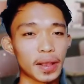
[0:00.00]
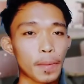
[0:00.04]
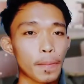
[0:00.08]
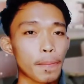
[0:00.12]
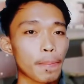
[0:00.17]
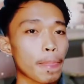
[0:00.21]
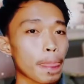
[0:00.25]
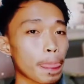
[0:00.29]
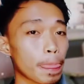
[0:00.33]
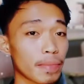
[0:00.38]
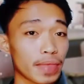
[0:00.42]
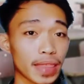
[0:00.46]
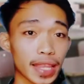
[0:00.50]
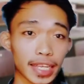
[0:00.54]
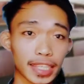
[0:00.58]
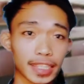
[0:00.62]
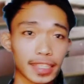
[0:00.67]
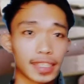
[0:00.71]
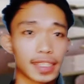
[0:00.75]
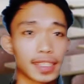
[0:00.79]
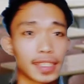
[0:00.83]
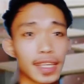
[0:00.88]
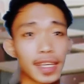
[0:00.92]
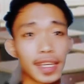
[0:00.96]
Thus,
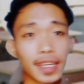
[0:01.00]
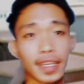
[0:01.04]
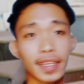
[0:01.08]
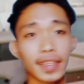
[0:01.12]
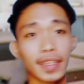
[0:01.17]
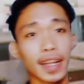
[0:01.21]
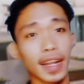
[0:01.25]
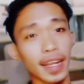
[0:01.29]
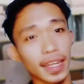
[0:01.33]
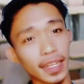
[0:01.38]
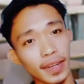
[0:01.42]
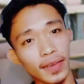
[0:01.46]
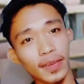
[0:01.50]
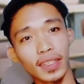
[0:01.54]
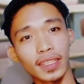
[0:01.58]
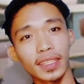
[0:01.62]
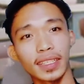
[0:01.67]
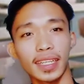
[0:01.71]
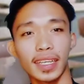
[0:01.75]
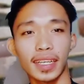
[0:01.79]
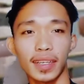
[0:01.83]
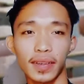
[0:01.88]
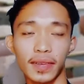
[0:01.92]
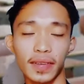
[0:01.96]
in
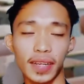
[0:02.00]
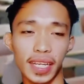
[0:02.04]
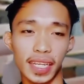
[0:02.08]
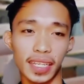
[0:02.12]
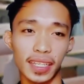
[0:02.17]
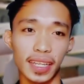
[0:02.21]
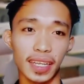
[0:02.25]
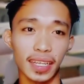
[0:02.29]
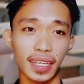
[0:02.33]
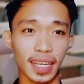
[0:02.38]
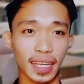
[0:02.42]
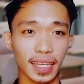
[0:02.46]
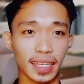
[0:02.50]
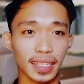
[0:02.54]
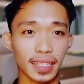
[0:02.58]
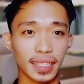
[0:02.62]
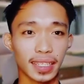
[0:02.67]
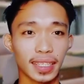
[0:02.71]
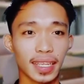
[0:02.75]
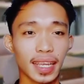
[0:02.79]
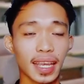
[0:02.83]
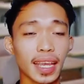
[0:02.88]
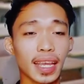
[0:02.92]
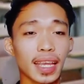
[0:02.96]
language learning
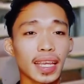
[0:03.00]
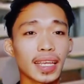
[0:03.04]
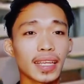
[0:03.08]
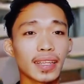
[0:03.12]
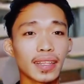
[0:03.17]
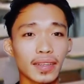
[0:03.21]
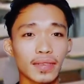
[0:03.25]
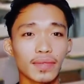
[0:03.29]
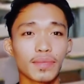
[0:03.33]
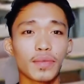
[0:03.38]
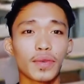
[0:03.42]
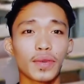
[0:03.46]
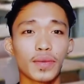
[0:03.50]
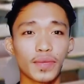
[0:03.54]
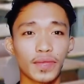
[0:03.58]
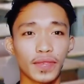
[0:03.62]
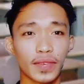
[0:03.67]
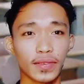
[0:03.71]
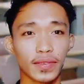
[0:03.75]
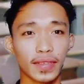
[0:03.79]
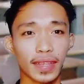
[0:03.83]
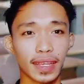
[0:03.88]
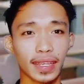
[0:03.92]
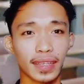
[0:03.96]
techniques, it is a
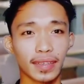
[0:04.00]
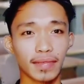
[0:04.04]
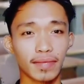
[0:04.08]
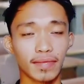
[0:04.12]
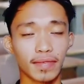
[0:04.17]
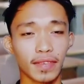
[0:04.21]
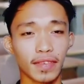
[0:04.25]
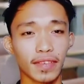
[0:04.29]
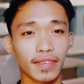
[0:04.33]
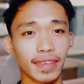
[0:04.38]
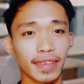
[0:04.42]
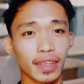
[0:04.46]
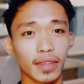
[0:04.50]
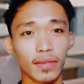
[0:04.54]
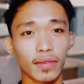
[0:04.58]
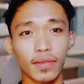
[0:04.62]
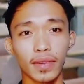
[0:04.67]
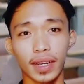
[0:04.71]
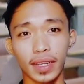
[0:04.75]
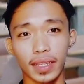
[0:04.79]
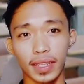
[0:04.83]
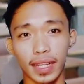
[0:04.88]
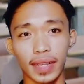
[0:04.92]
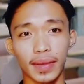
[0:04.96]
communicative way to
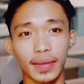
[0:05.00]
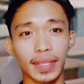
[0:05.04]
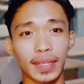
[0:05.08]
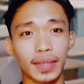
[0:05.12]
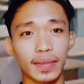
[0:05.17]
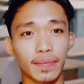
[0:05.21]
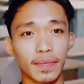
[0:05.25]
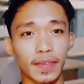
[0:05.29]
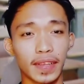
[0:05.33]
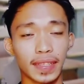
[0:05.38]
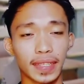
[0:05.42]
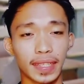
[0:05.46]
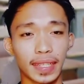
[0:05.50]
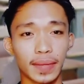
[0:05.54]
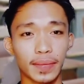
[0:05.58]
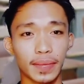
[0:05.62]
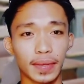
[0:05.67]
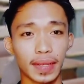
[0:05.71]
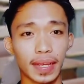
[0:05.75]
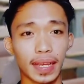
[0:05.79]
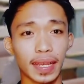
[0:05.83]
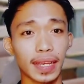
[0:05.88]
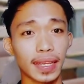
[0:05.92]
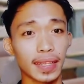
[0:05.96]
really give
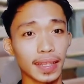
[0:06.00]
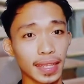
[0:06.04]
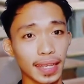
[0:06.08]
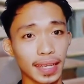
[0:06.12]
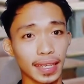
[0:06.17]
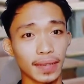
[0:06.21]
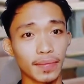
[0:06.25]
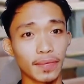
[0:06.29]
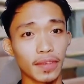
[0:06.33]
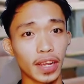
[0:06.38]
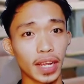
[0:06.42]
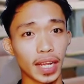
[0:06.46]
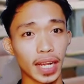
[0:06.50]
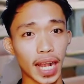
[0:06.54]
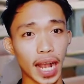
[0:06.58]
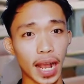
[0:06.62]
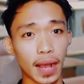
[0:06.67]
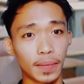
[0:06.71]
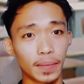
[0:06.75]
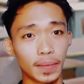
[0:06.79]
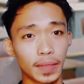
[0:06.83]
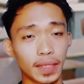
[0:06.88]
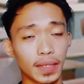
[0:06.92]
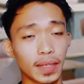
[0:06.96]
positive learning
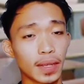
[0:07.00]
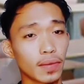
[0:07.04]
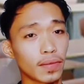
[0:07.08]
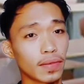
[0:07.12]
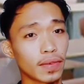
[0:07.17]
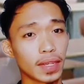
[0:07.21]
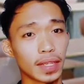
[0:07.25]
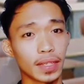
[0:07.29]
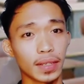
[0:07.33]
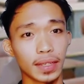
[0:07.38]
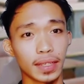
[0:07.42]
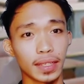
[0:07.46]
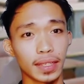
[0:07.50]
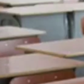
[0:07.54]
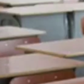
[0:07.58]
outcomes in the class.